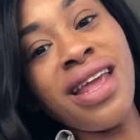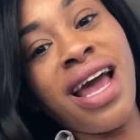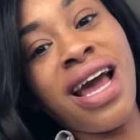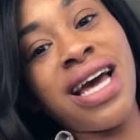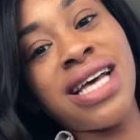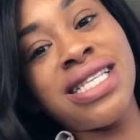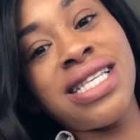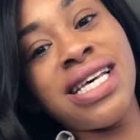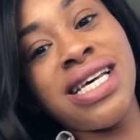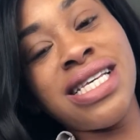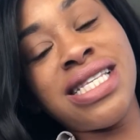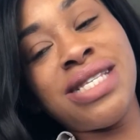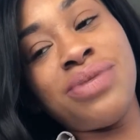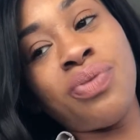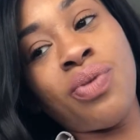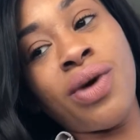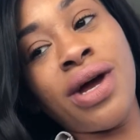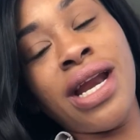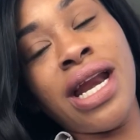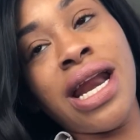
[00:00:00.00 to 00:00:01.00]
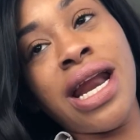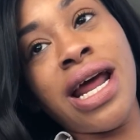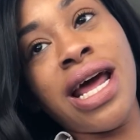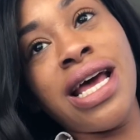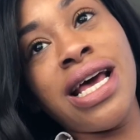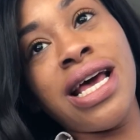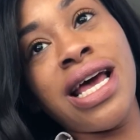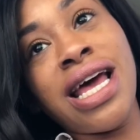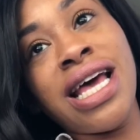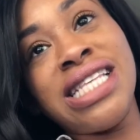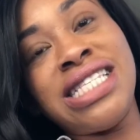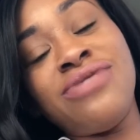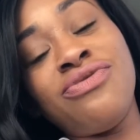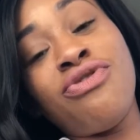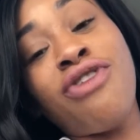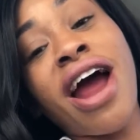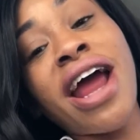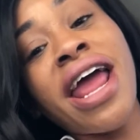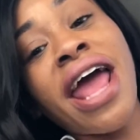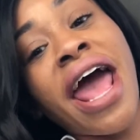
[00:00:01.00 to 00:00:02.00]
Because it's
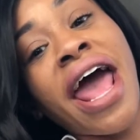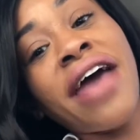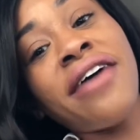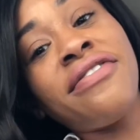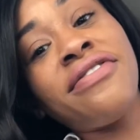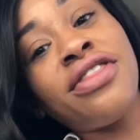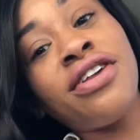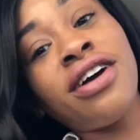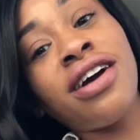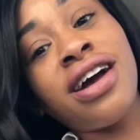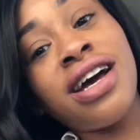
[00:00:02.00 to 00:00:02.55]
right after